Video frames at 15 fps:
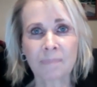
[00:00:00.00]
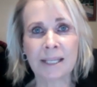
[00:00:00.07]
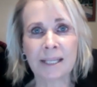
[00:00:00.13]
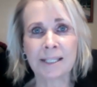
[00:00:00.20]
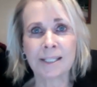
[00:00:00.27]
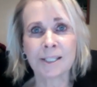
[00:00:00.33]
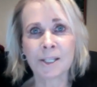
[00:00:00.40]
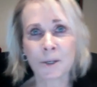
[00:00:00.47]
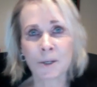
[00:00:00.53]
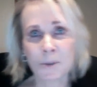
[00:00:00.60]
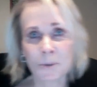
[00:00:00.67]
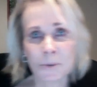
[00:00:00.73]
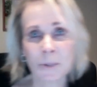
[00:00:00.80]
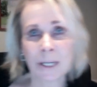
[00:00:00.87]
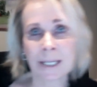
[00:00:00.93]

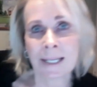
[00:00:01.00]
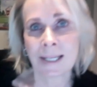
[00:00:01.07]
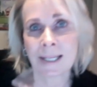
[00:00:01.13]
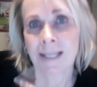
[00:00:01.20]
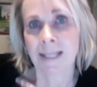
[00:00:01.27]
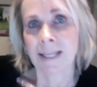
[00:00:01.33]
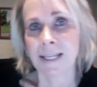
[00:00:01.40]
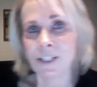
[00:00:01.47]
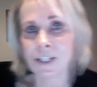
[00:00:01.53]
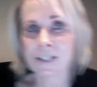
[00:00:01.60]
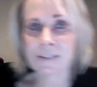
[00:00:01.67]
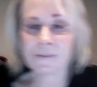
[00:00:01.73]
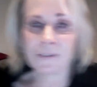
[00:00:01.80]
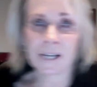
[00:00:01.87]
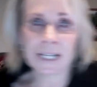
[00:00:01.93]
So
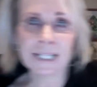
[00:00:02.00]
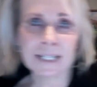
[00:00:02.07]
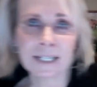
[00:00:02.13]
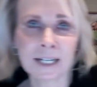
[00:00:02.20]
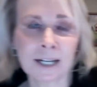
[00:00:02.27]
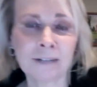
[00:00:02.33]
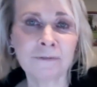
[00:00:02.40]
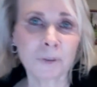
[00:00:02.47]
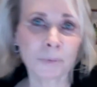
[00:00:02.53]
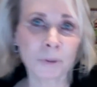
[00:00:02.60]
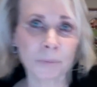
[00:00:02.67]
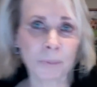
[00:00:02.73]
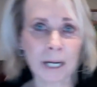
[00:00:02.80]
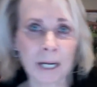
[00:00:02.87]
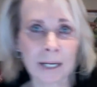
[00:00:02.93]
just finding a comfortable
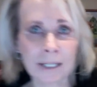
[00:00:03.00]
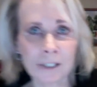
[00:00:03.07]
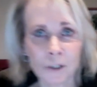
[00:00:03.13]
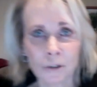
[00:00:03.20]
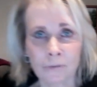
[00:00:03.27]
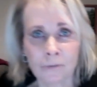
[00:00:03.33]
posture.